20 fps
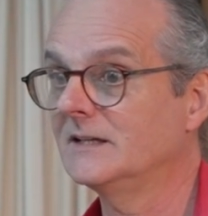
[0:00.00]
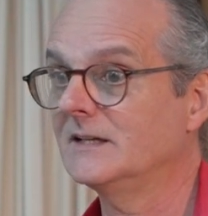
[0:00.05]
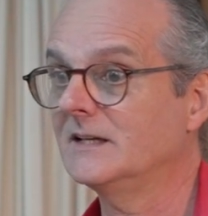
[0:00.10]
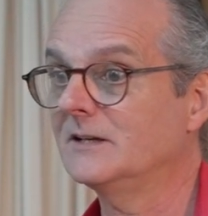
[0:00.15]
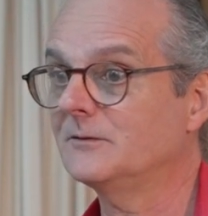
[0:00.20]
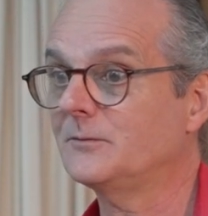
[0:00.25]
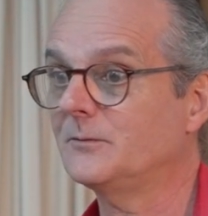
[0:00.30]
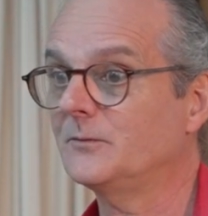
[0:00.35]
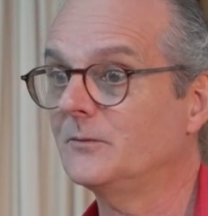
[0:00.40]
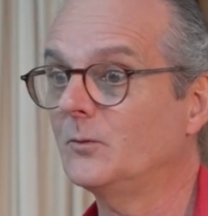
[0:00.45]

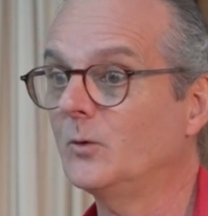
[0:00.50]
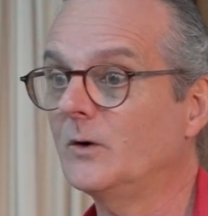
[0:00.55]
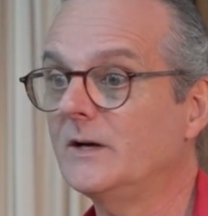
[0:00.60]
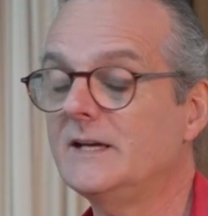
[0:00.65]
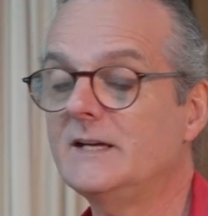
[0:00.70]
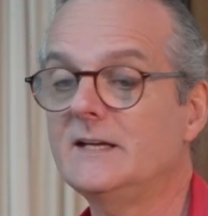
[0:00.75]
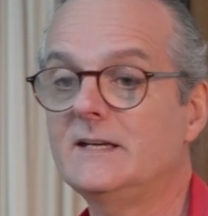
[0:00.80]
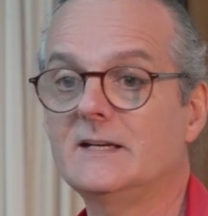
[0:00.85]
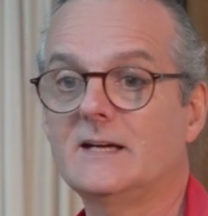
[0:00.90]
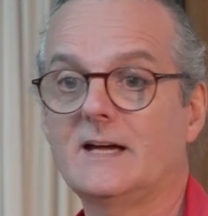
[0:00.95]
If
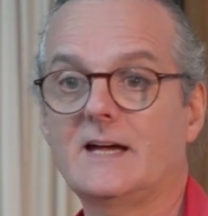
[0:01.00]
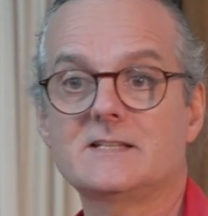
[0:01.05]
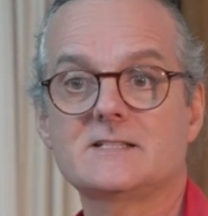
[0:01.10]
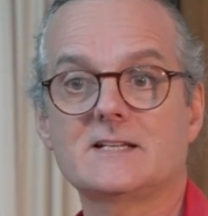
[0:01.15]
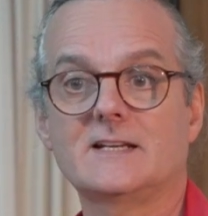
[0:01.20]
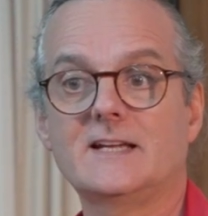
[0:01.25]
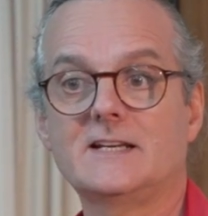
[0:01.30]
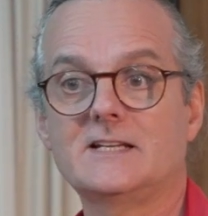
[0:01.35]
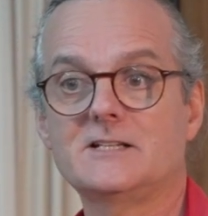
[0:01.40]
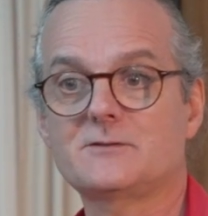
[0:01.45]
we, as
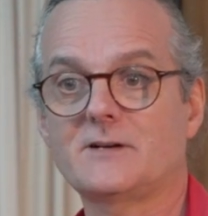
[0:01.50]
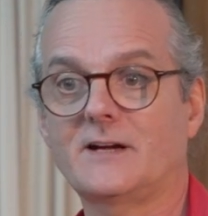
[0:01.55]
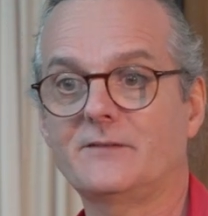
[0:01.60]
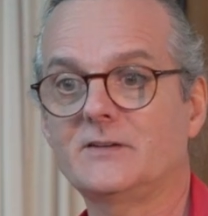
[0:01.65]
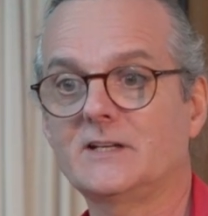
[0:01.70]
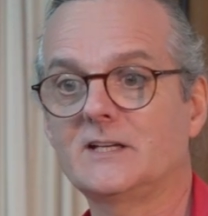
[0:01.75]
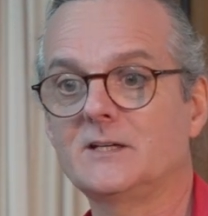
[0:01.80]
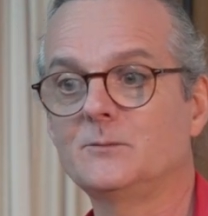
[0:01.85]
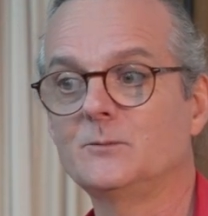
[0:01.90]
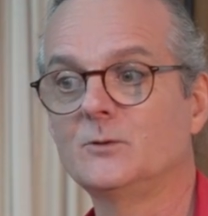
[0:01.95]
an
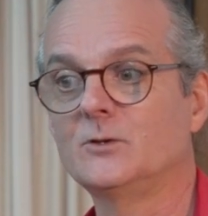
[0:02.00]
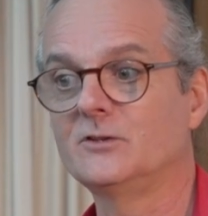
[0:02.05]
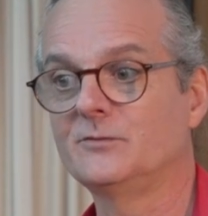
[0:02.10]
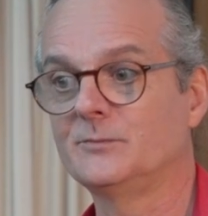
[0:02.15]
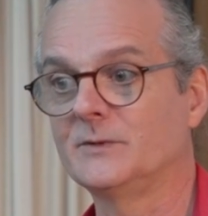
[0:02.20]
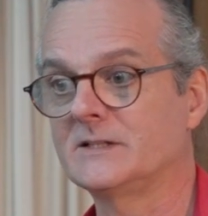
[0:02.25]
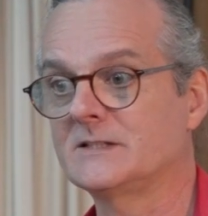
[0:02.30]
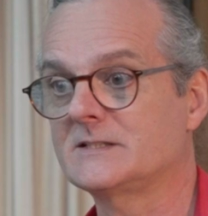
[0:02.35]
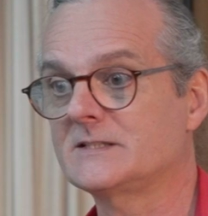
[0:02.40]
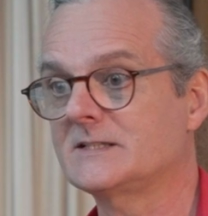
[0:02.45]
anti-trafficking
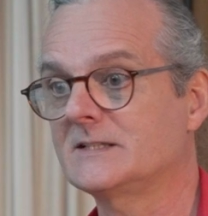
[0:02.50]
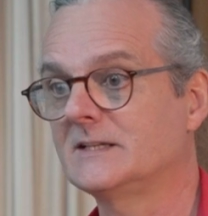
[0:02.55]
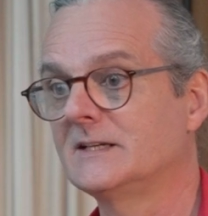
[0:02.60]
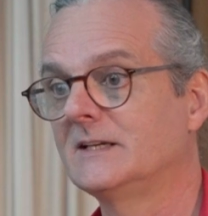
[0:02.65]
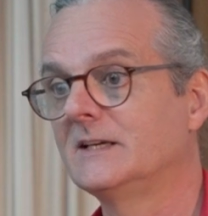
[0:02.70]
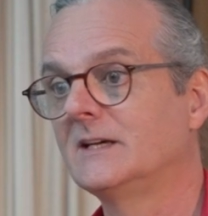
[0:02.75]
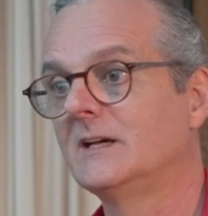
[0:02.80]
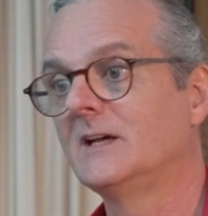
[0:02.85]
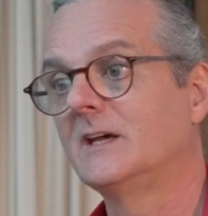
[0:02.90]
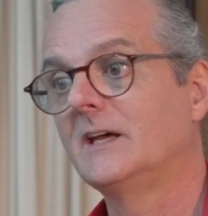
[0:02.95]
movement,
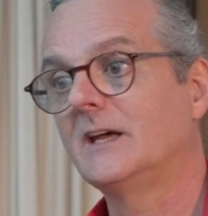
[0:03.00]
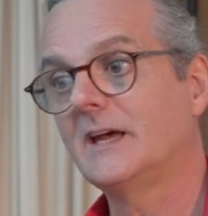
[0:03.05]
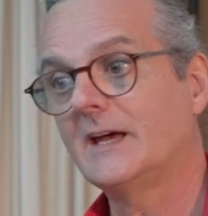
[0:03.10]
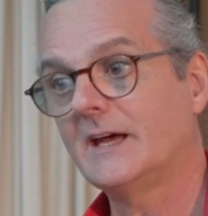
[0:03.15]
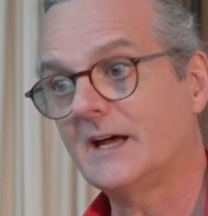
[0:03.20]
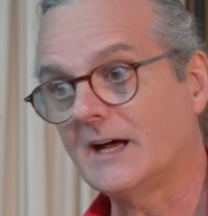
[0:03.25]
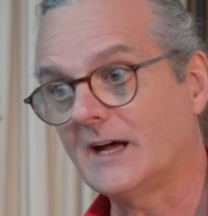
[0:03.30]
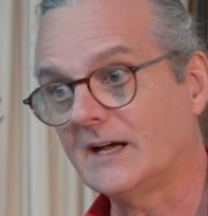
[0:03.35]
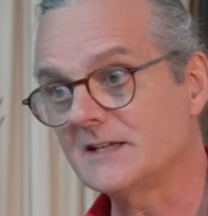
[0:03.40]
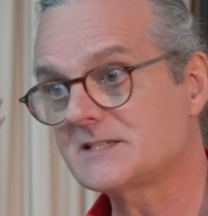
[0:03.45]

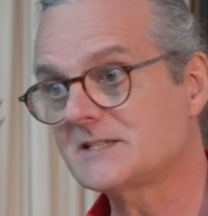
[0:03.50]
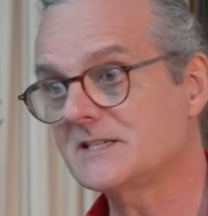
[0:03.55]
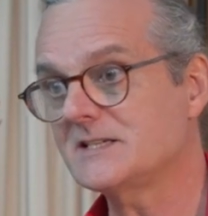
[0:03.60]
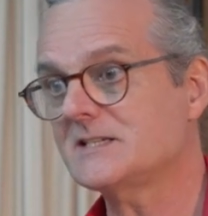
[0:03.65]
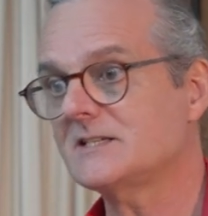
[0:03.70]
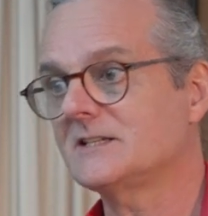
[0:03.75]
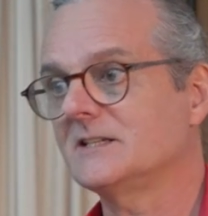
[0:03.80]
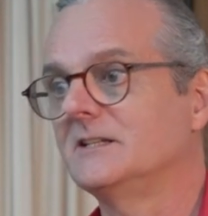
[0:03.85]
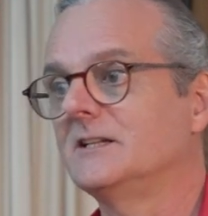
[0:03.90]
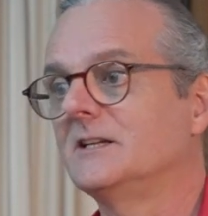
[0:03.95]

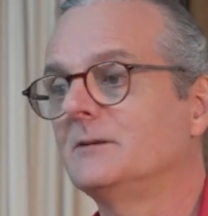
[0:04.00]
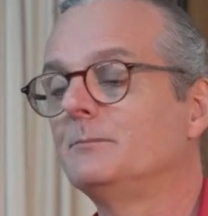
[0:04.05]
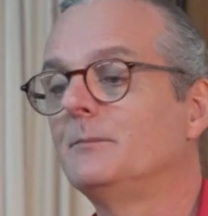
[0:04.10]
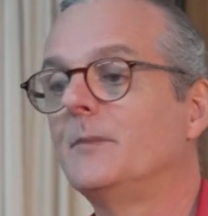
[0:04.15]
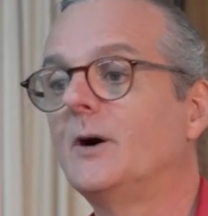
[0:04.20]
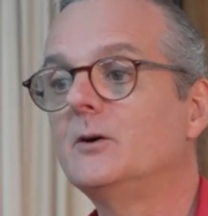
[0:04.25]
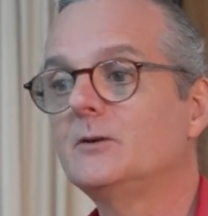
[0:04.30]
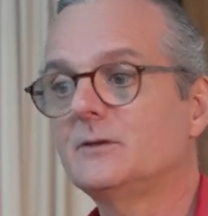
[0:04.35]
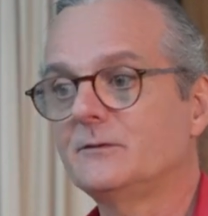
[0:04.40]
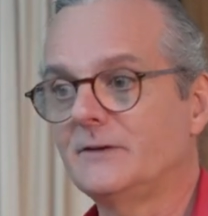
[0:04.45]
assisted and
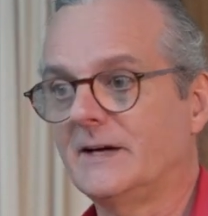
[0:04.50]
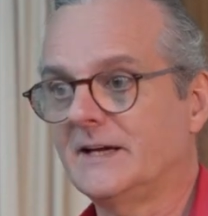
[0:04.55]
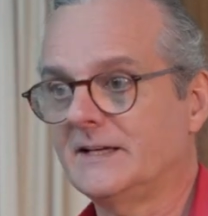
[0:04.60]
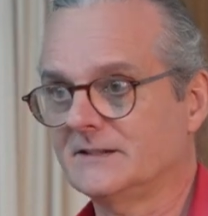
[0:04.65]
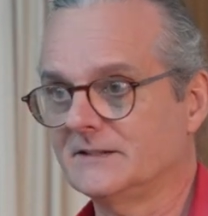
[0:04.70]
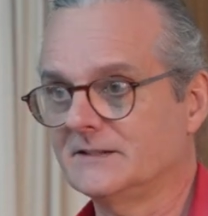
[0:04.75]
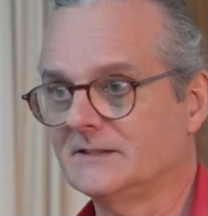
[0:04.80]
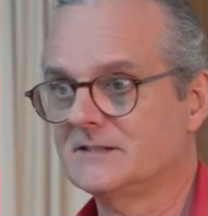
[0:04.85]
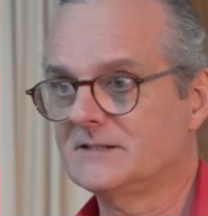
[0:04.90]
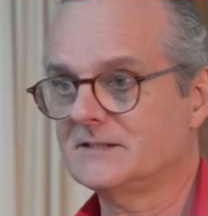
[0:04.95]

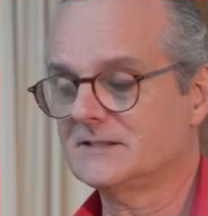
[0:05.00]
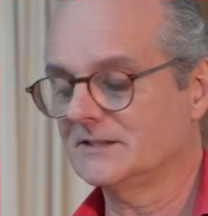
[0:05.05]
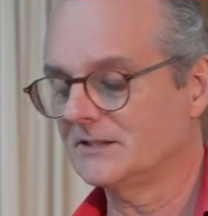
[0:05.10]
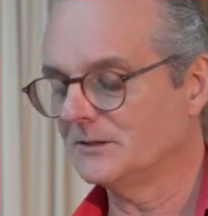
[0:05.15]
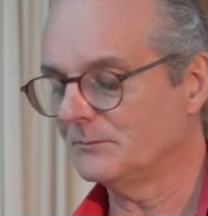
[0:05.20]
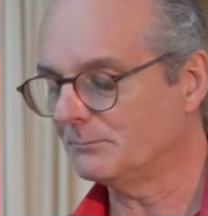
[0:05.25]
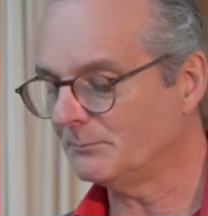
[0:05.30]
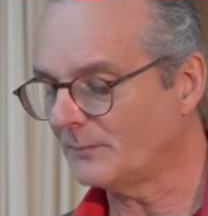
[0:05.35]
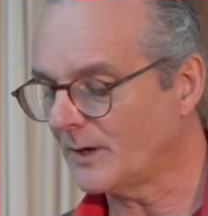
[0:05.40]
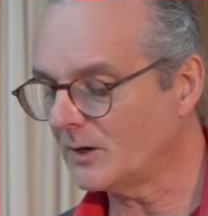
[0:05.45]

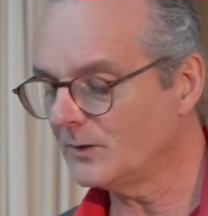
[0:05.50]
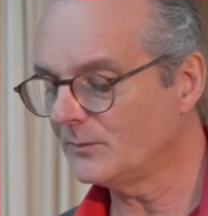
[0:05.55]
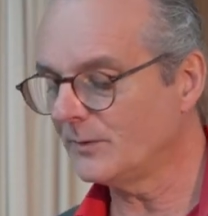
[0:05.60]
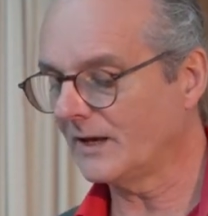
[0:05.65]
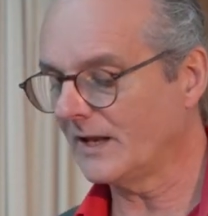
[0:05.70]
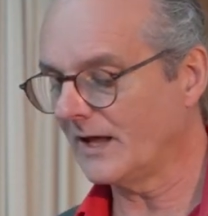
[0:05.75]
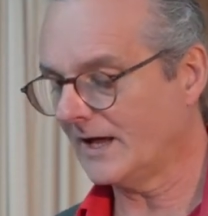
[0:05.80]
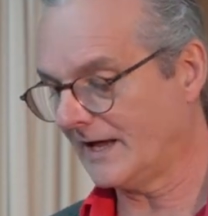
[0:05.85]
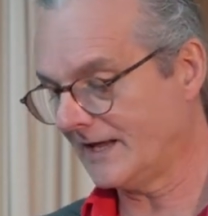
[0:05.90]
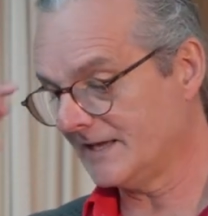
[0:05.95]

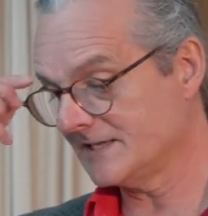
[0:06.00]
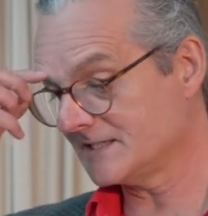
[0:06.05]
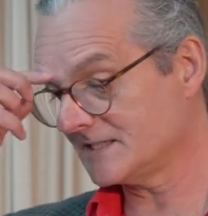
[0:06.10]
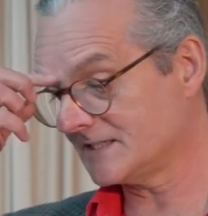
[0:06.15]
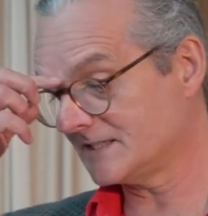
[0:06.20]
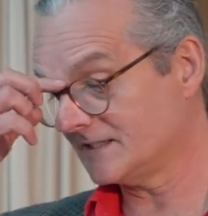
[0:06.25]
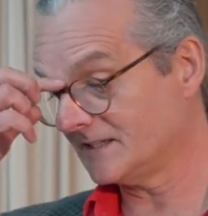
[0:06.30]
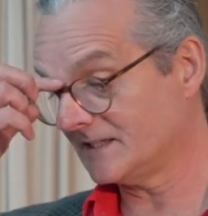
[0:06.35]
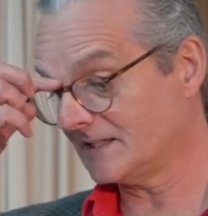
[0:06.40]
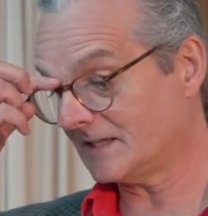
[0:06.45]
mobilised